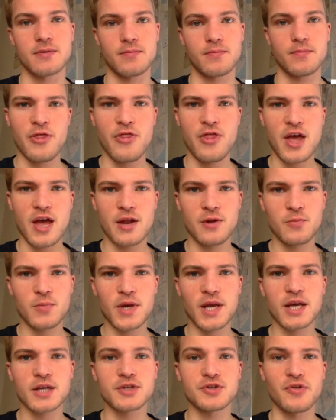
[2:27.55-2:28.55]
Then we
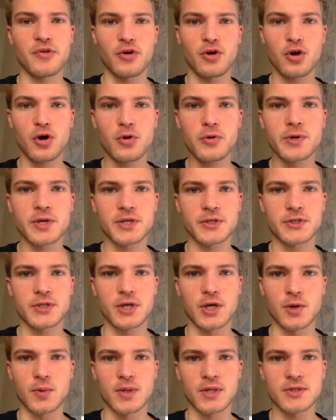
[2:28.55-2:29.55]
get to the coding
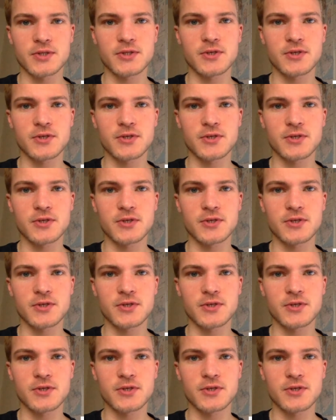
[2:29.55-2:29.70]
sequence.